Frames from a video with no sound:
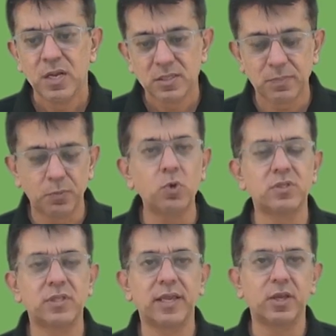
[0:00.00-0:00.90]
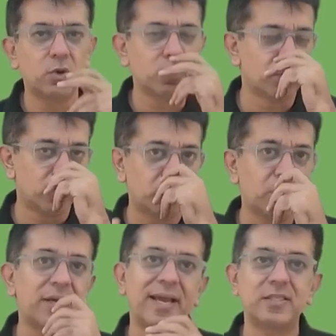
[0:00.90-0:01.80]
suppose like, you know, you want to
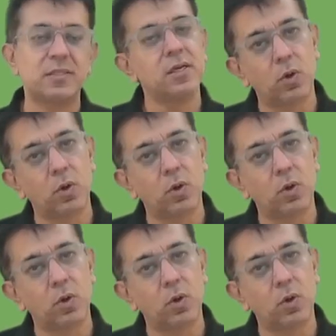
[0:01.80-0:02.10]
book a taxi.